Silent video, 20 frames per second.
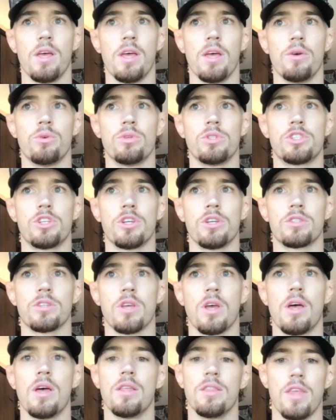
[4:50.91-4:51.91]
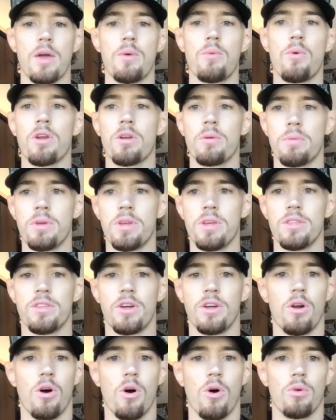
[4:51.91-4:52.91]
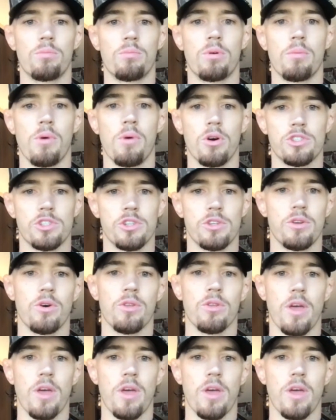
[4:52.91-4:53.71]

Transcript: It was just they want to be their own promotion.